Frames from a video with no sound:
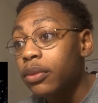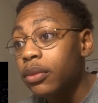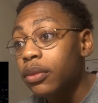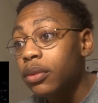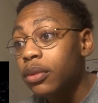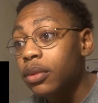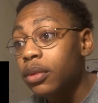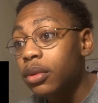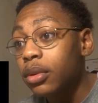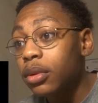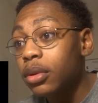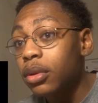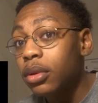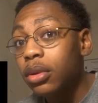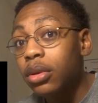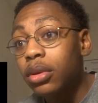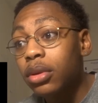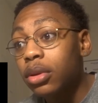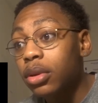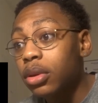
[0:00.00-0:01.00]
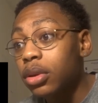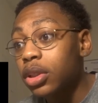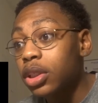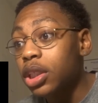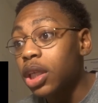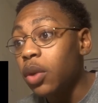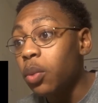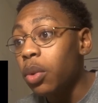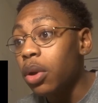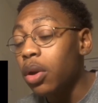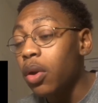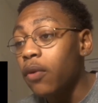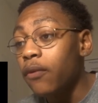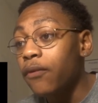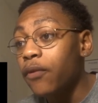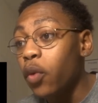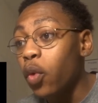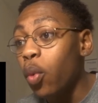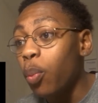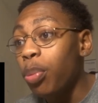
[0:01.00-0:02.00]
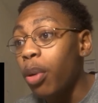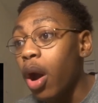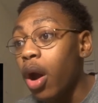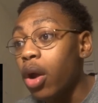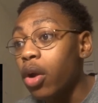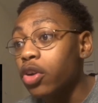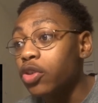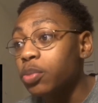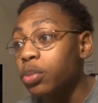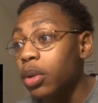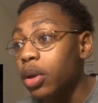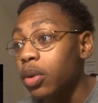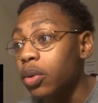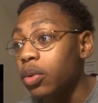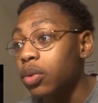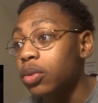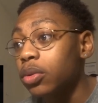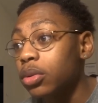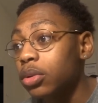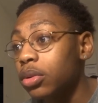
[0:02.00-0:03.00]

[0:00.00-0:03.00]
Michael! She went on full purge mode.